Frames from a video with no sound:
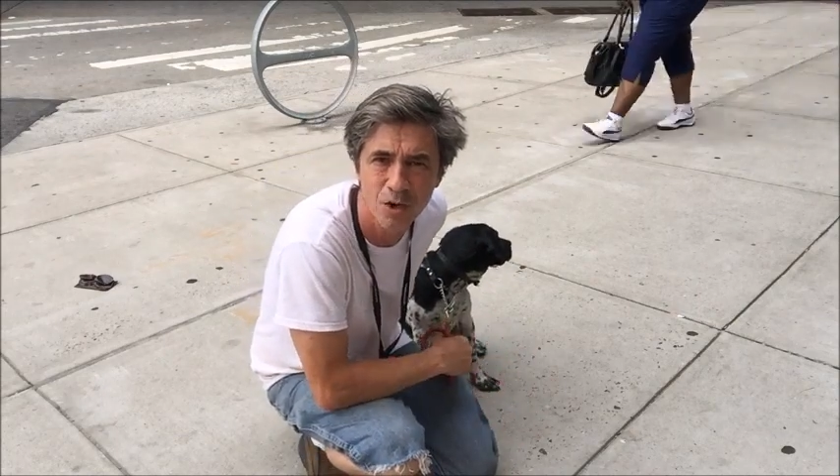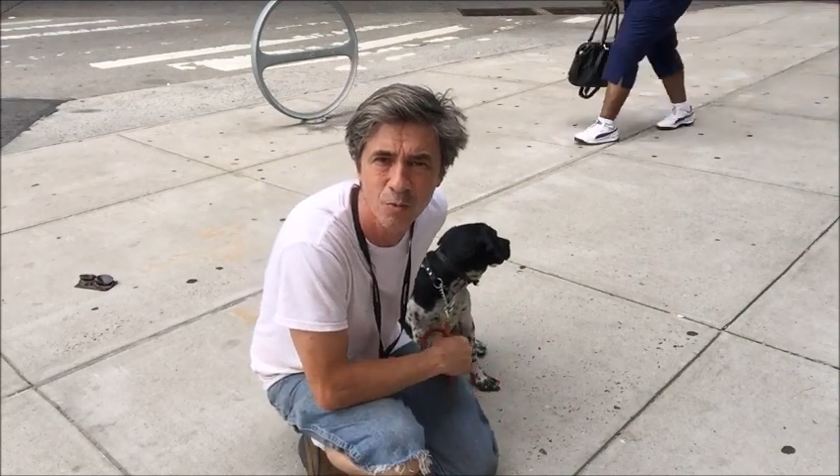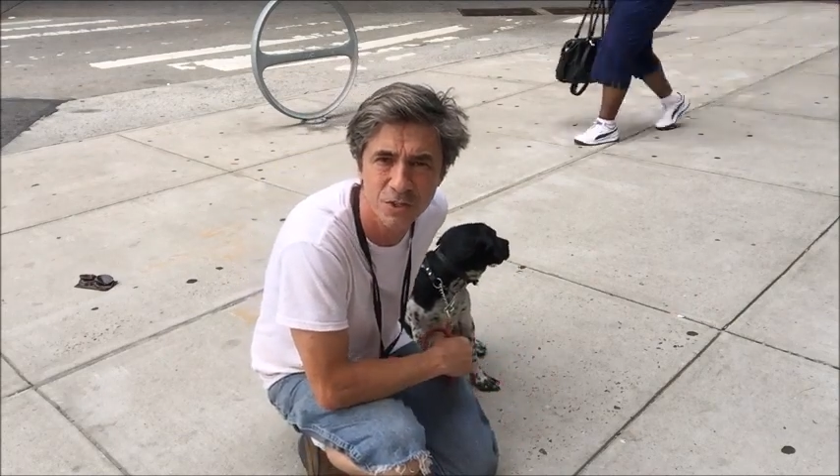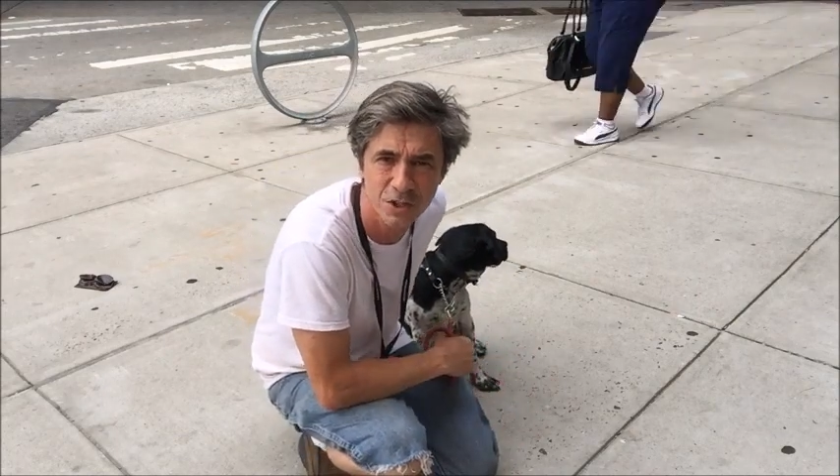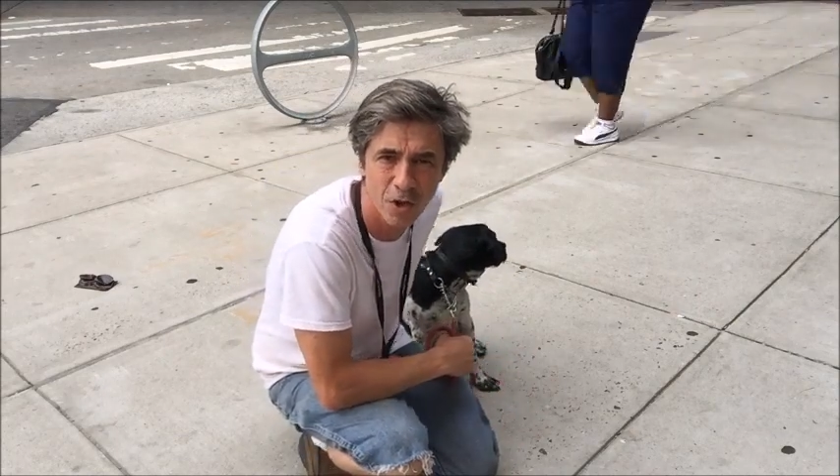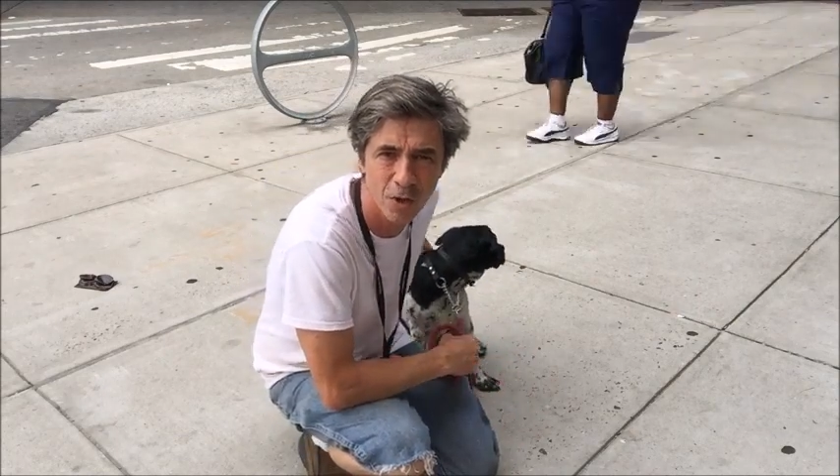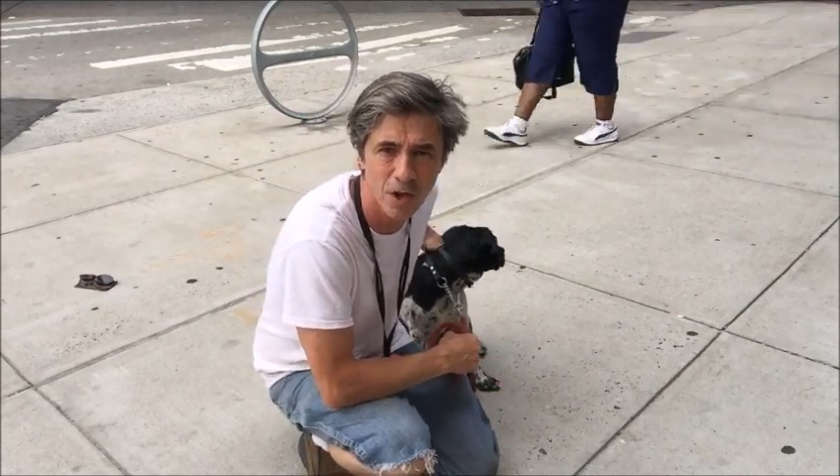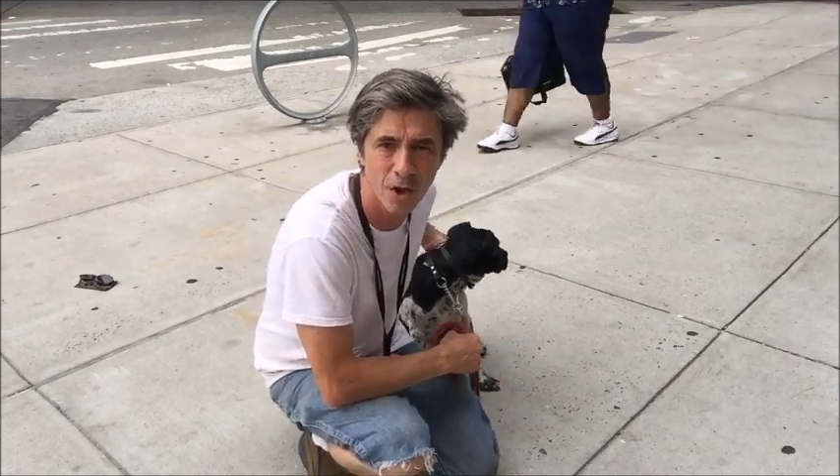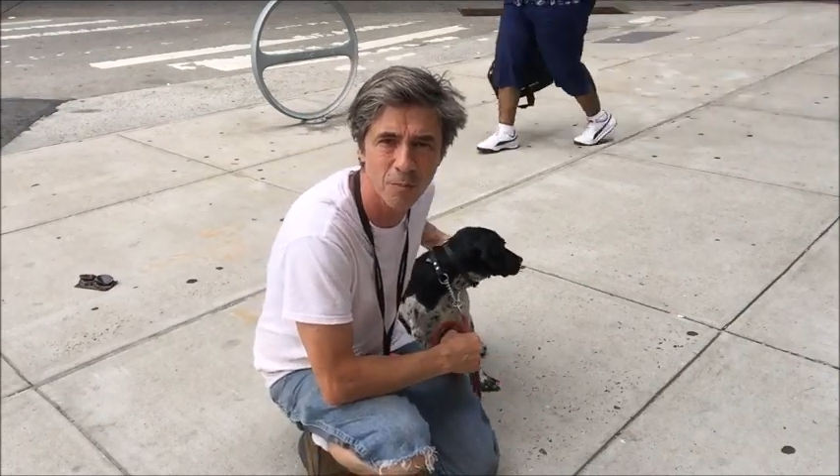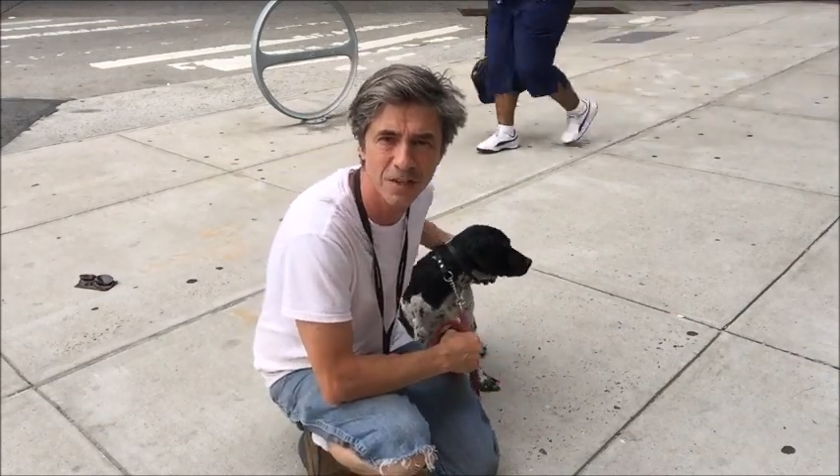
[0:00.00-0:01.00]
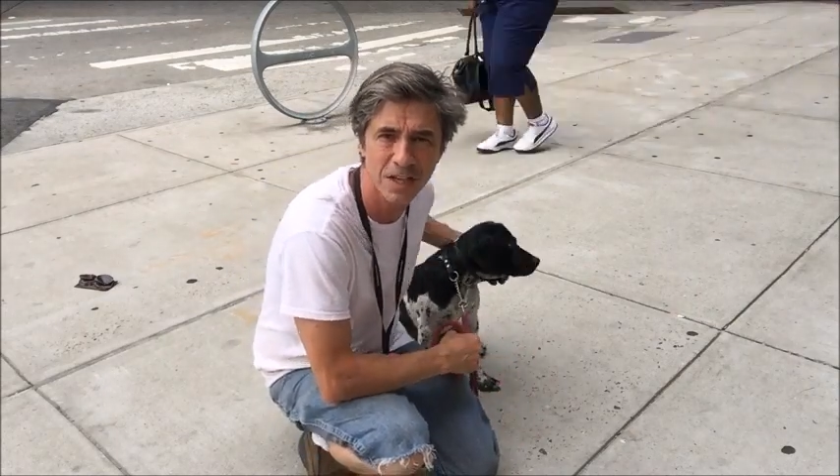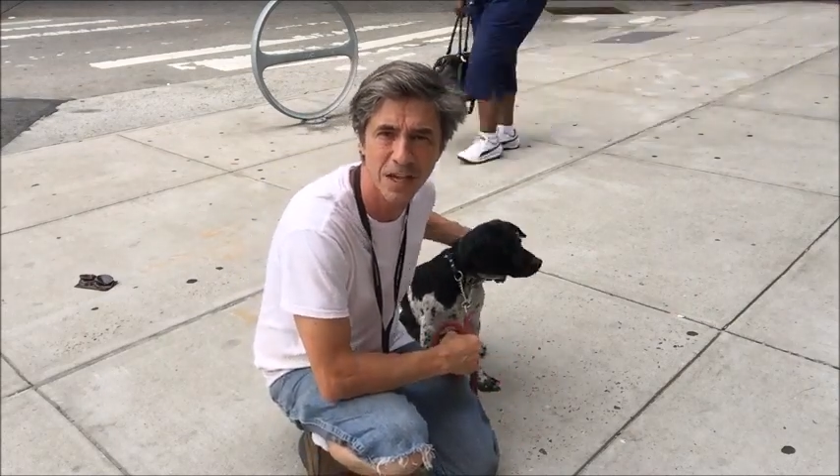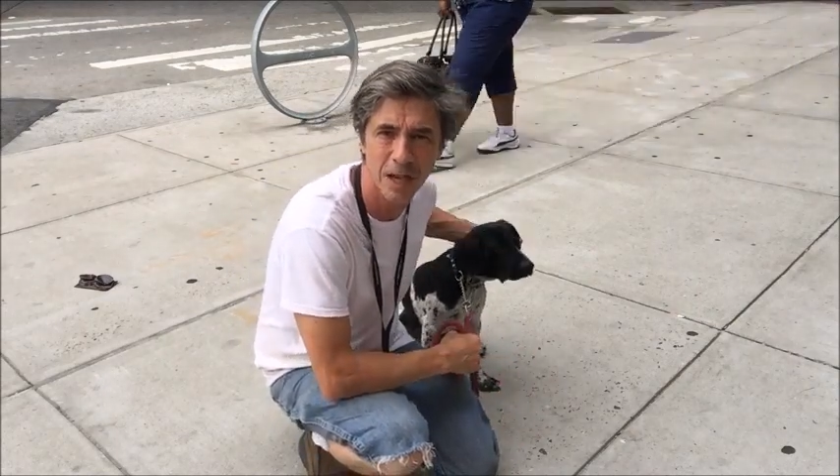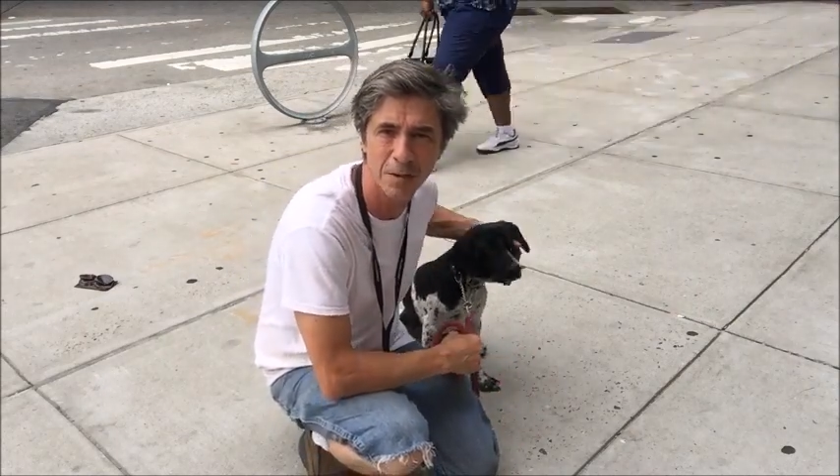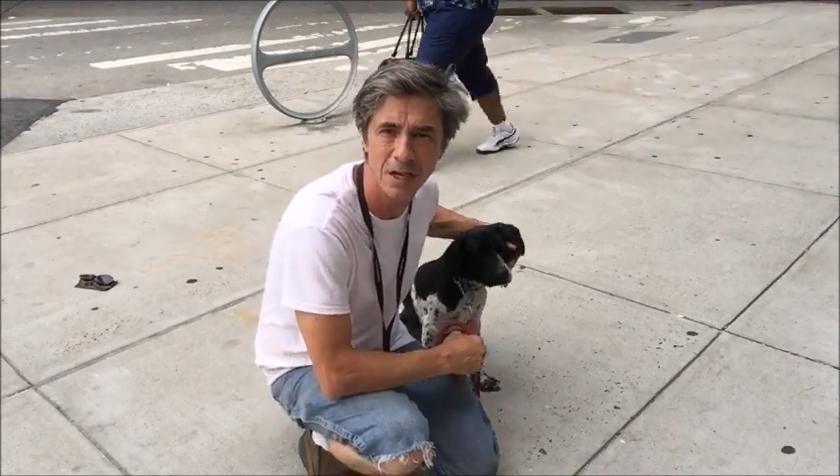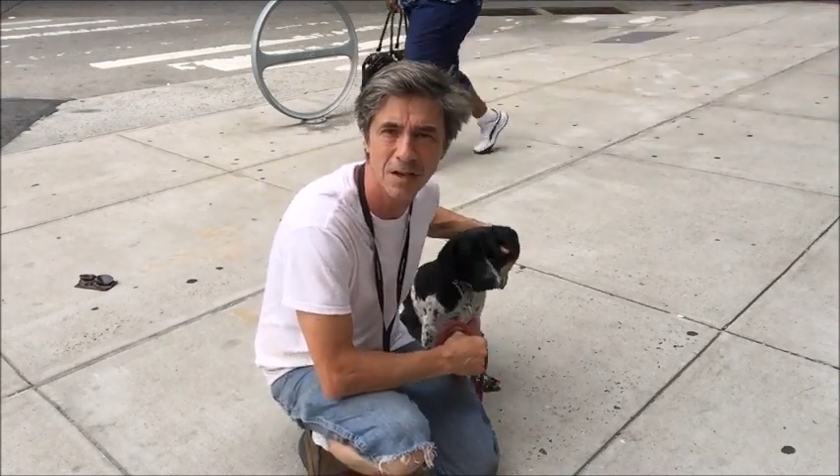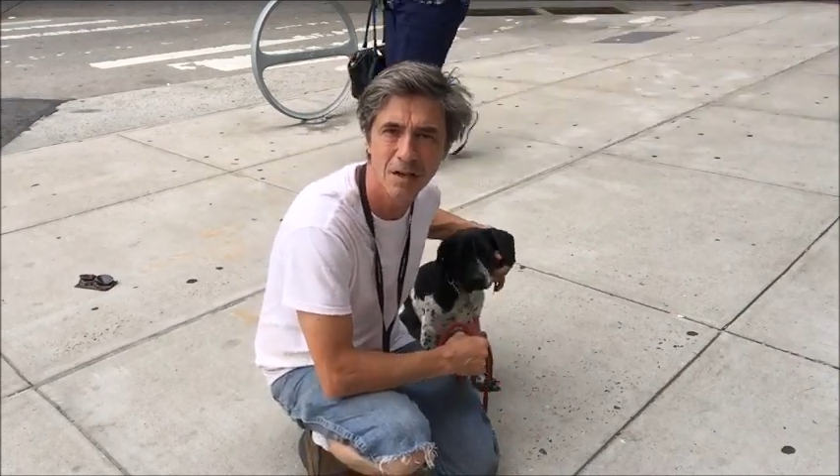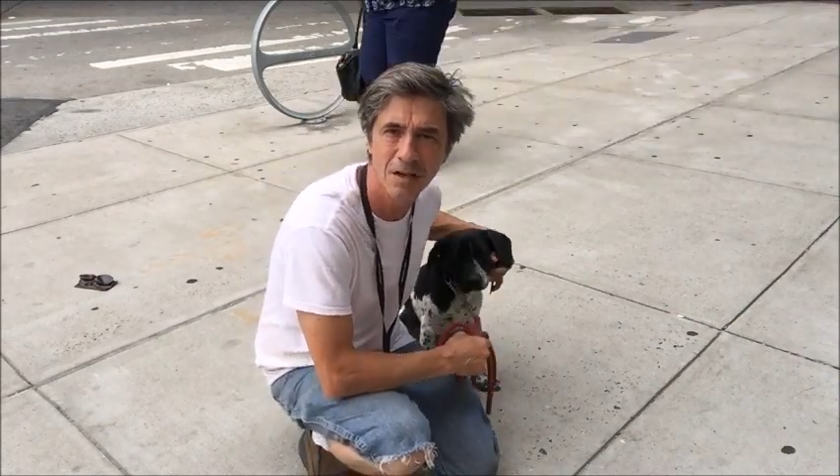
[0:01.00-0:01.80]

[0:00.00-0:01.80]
was going on with Cammy.